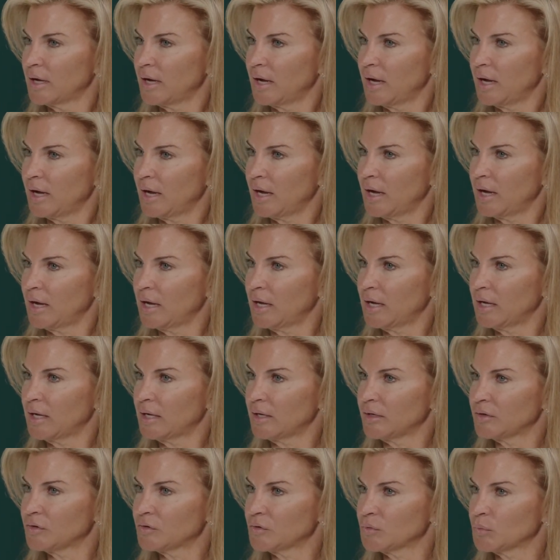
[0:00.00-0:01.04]

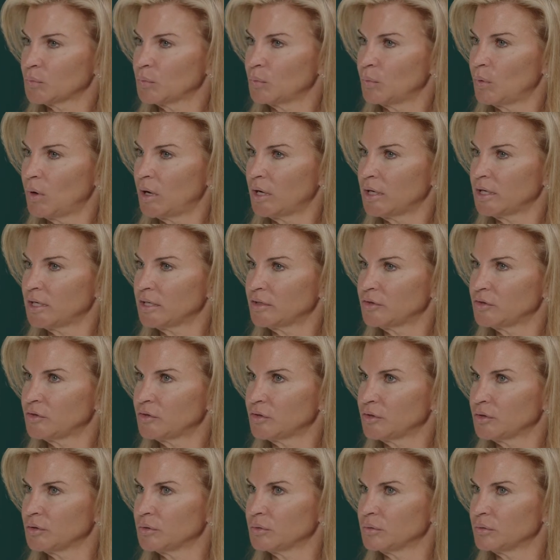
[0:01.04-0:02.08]
has wanted
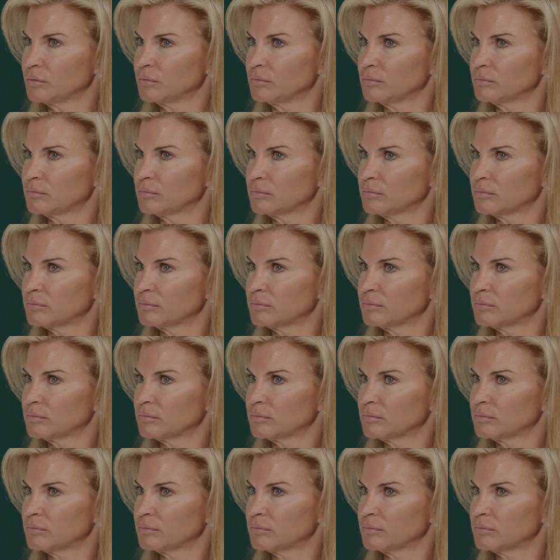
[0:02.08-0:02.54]
to